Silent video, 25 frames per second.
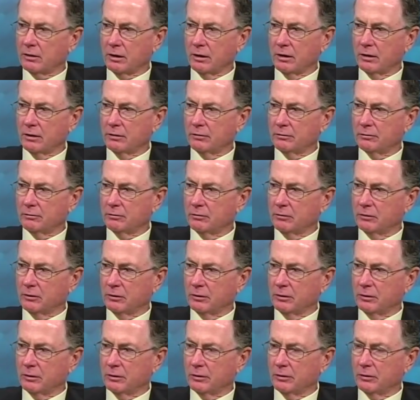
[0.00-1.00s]
Uh,
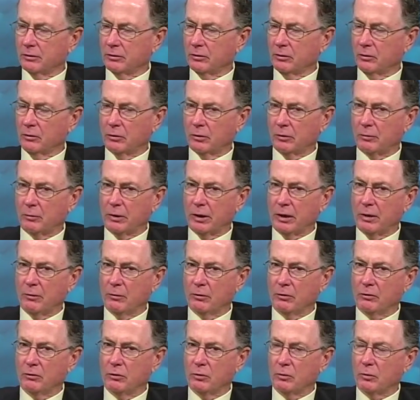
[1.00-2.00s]
don't want to paint
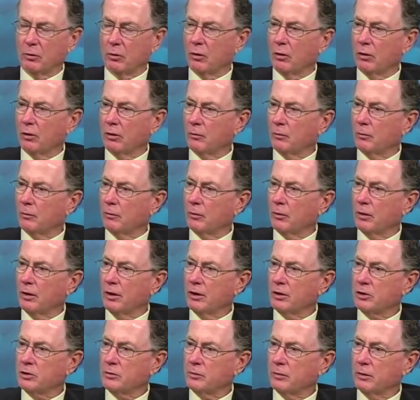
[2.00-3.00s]
with too broad a
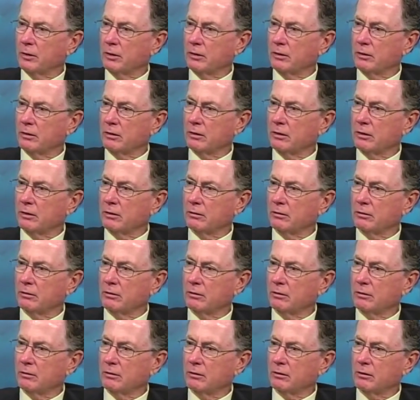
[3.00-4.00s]
brush, but uh,
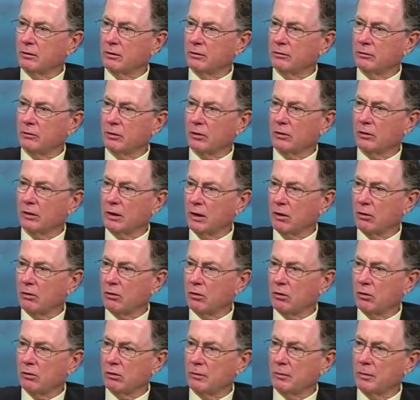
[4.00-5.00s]
drug and
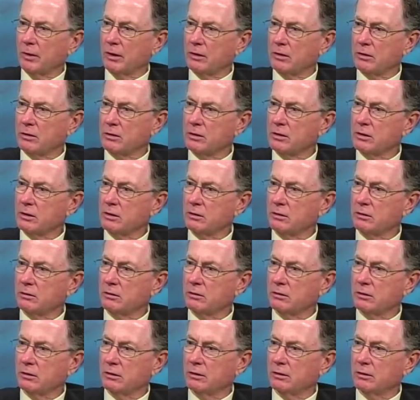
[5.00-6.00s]
alcohol dependency, it,
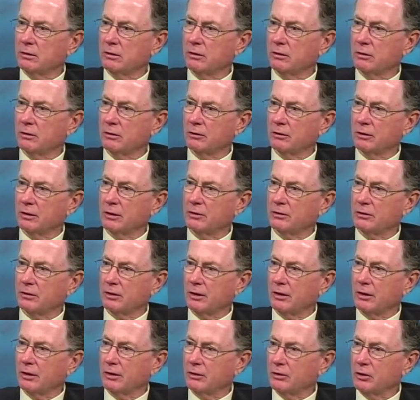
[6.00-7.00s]
it, there, it's
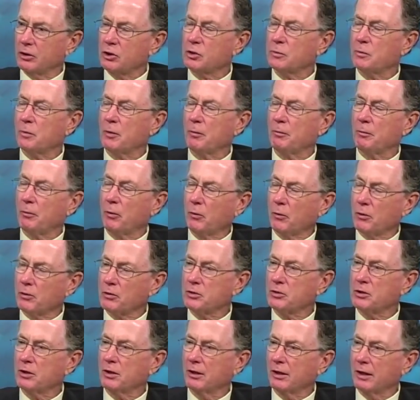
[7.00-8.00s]
a
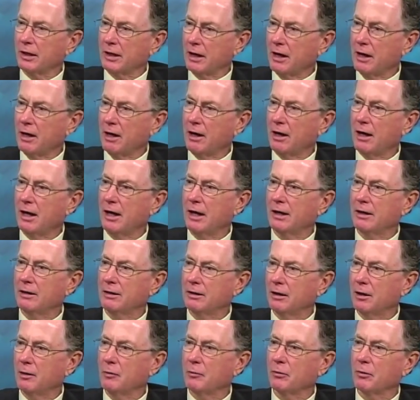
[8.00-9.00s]
disproportionately high
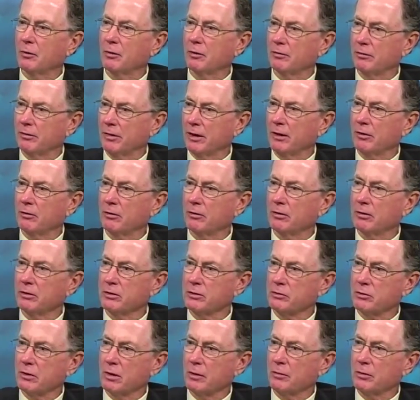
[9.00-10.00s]
number of
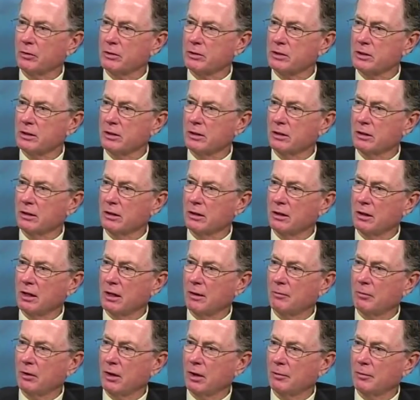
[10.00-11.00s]
veterans represented in
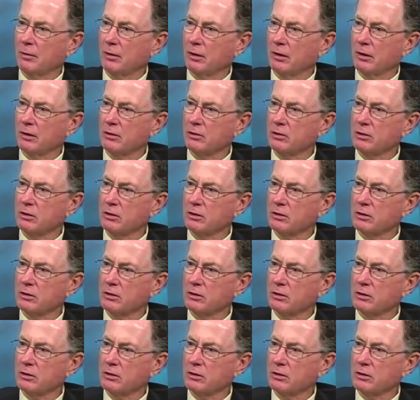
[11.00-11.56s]
that population,